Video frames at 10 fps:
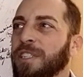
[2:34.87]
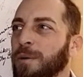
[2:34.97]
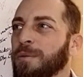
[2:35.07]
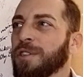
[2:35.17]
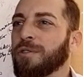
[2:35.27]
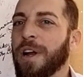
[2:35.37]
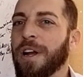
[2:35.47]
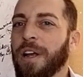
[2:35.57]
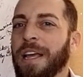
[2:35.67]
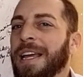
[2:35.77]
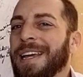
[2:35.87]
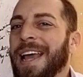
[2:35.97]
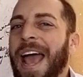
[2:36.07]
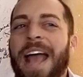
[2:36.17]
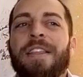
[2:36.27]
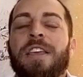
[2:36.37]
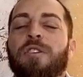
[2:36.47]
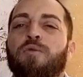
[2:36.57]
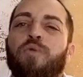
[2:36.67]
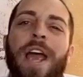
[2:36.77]
That someone's just trying to like
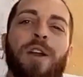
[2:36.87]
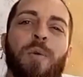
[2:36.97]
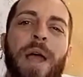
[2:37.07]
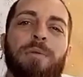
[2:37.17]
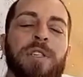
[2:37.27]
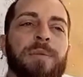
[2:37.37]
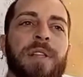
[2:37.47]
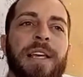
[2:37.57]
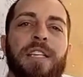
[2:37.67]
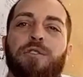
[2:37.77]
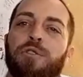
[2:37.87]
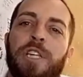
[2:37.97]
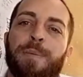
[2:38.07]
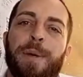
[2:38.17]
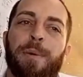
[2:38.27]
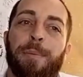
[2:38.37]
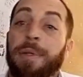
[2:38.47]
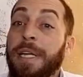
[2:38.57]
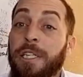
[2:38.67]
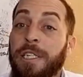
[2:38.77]
and you right away with something like this, you see
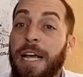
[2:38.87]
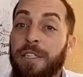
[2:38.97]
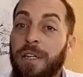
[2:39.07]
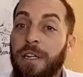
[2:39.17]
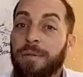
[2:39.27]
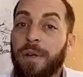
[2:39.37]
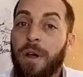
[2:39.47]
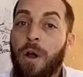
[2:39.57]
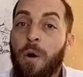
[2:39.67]
people politicizing it,